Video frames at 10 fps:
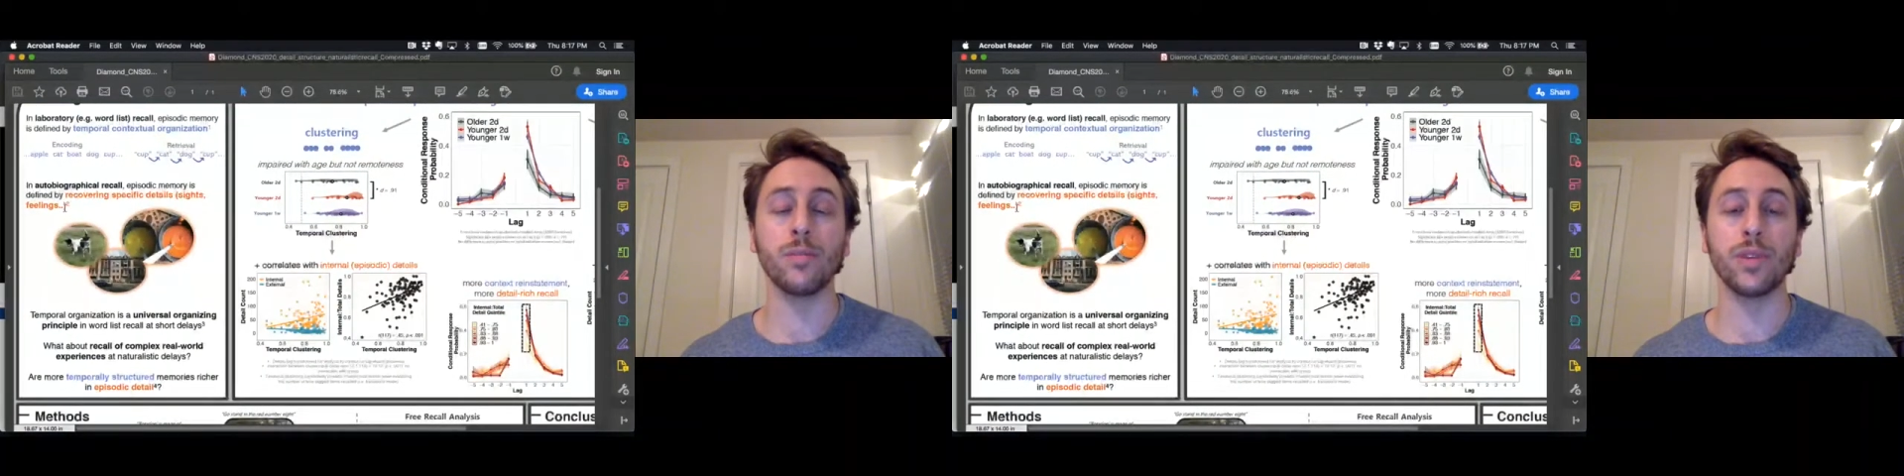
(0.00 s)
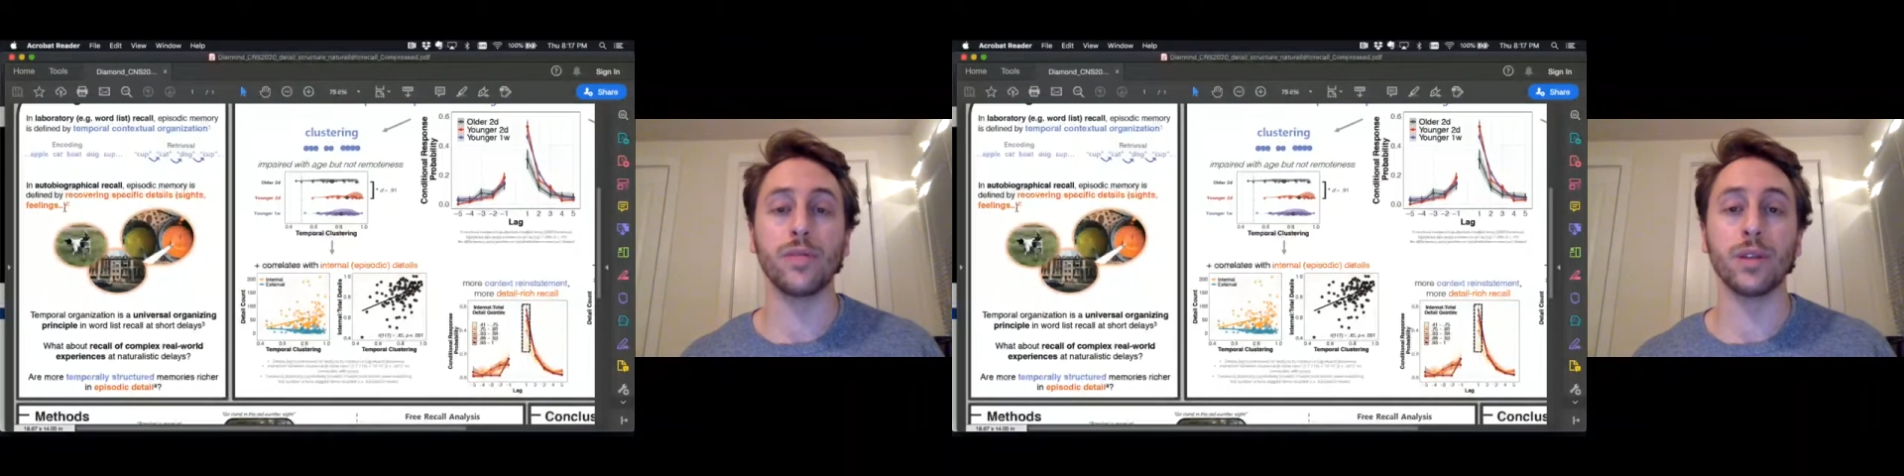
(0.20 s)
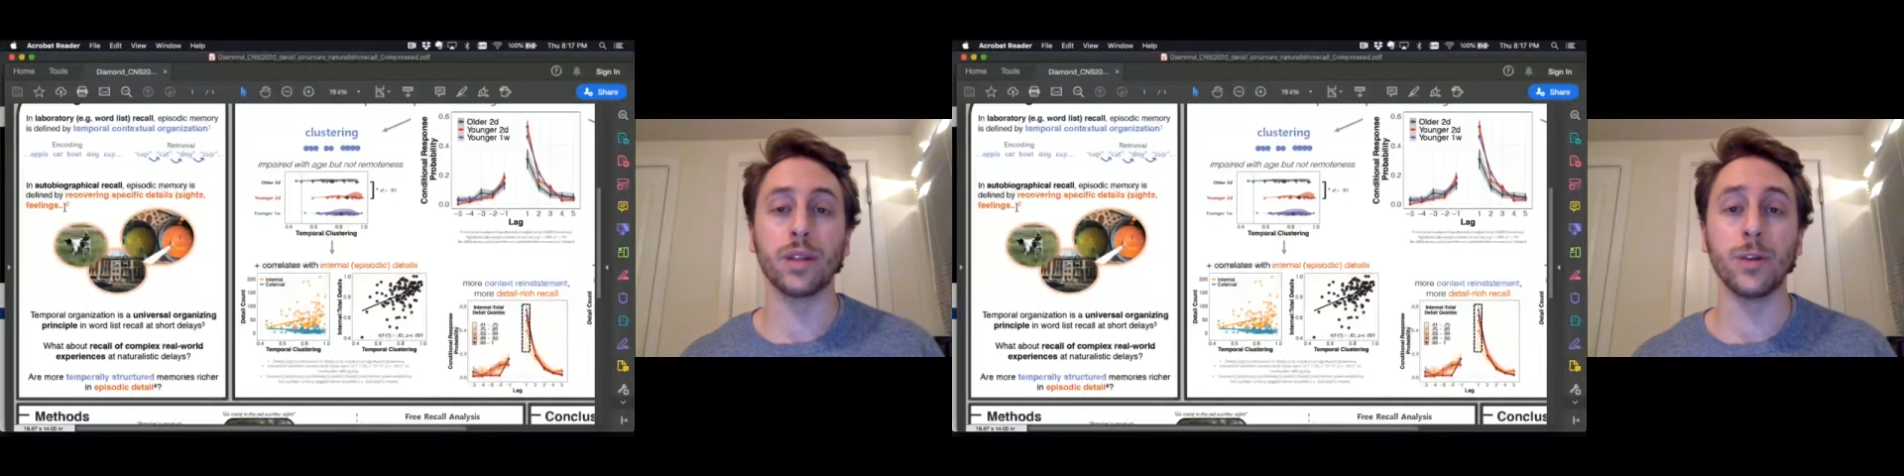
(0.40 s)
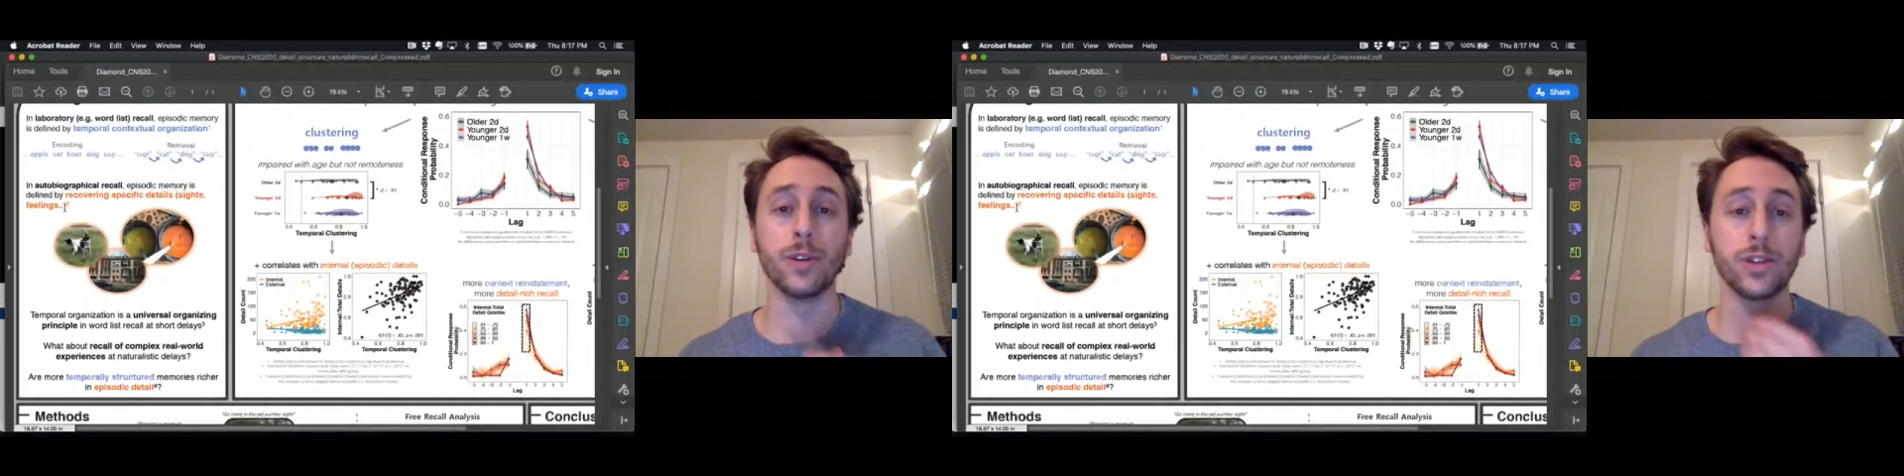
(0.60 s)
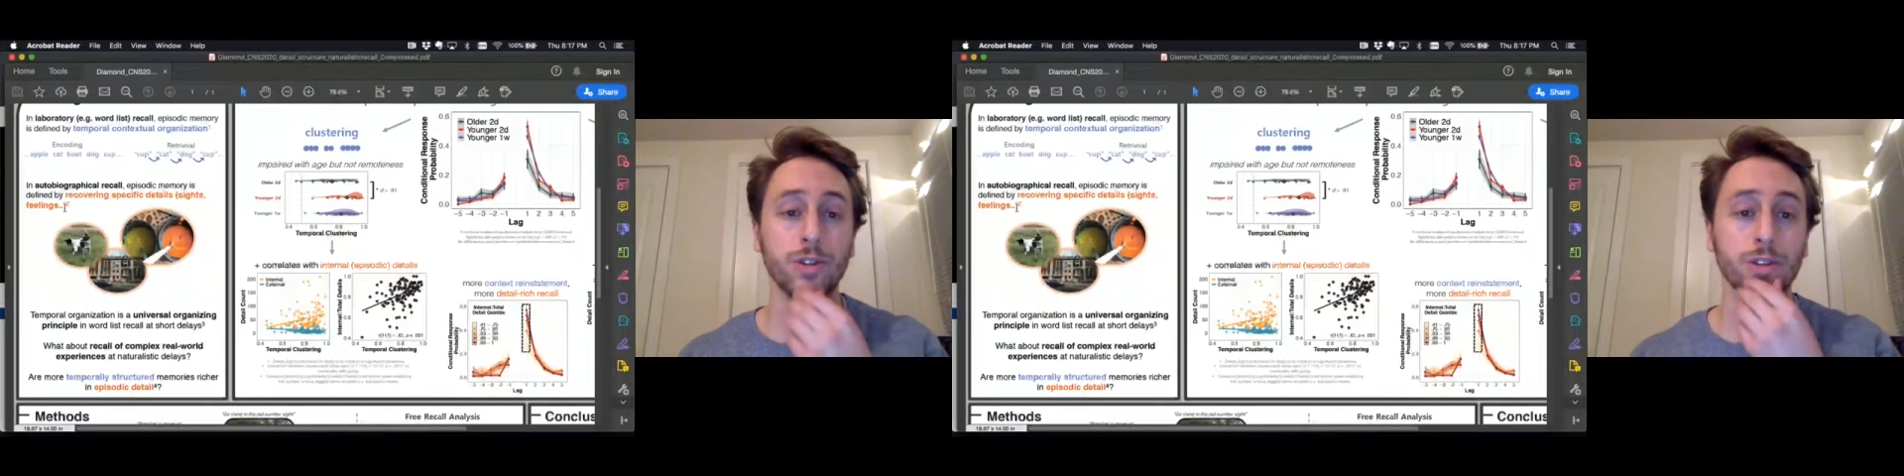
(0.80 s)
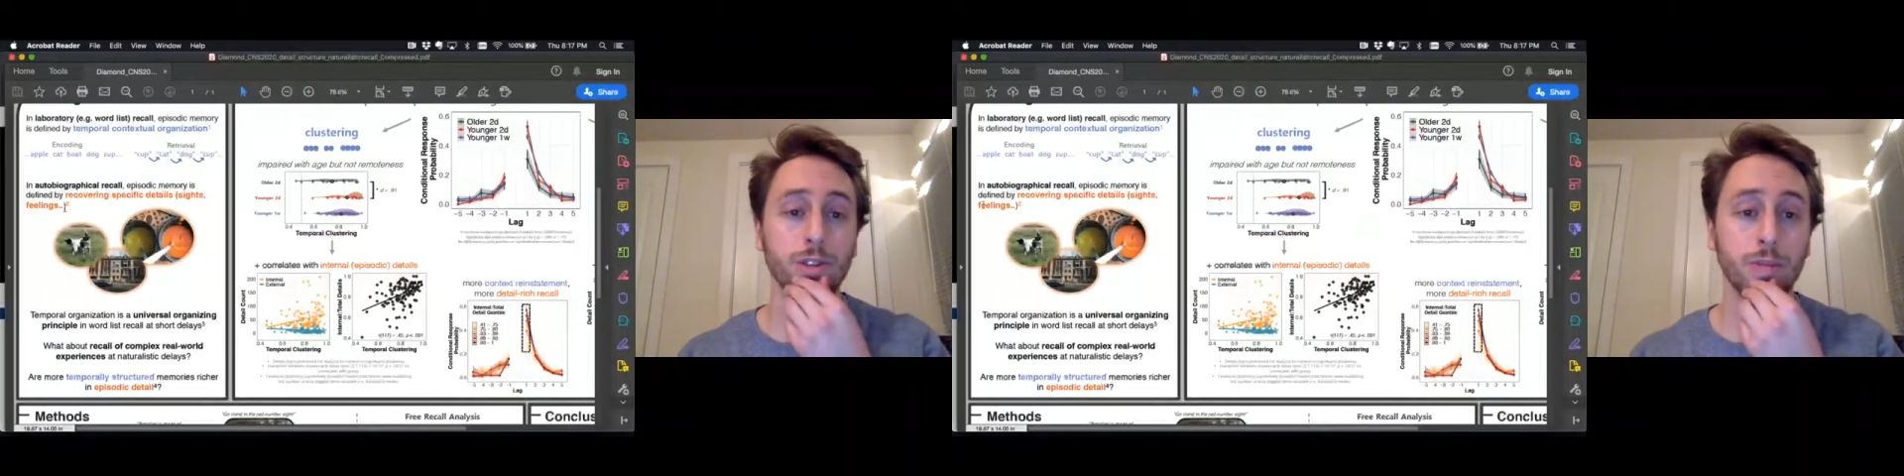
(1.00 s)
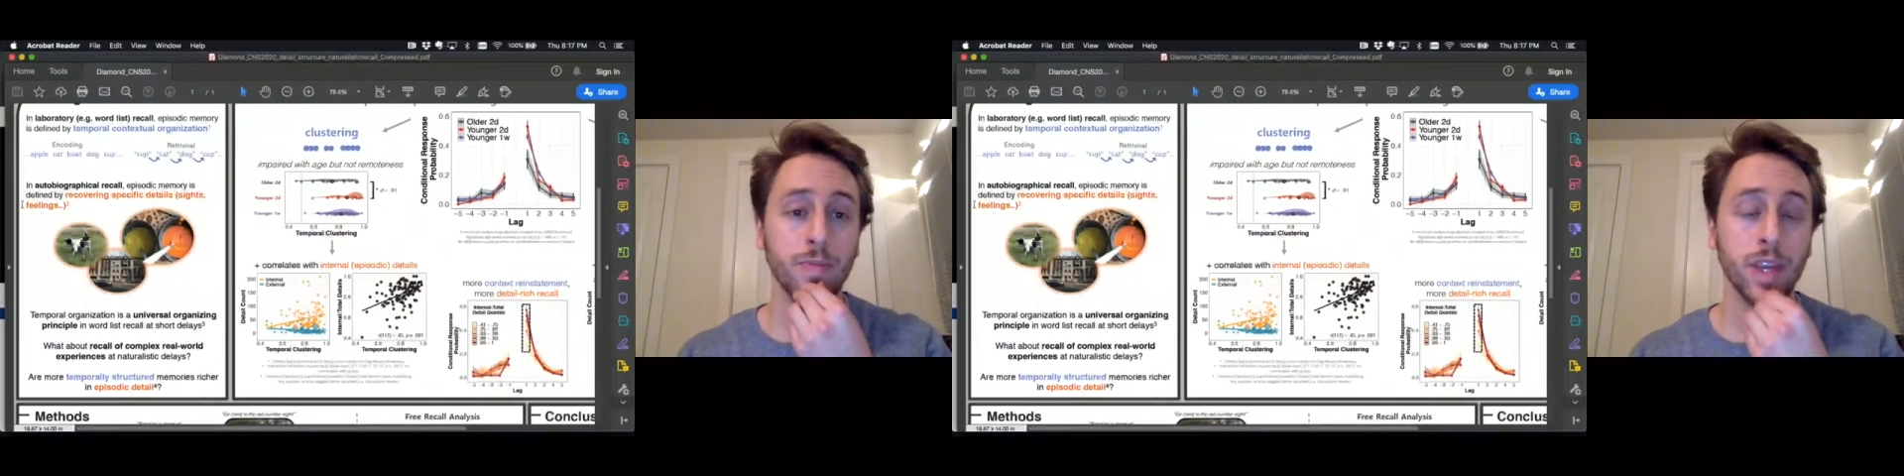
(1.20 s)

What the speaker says: different literatures.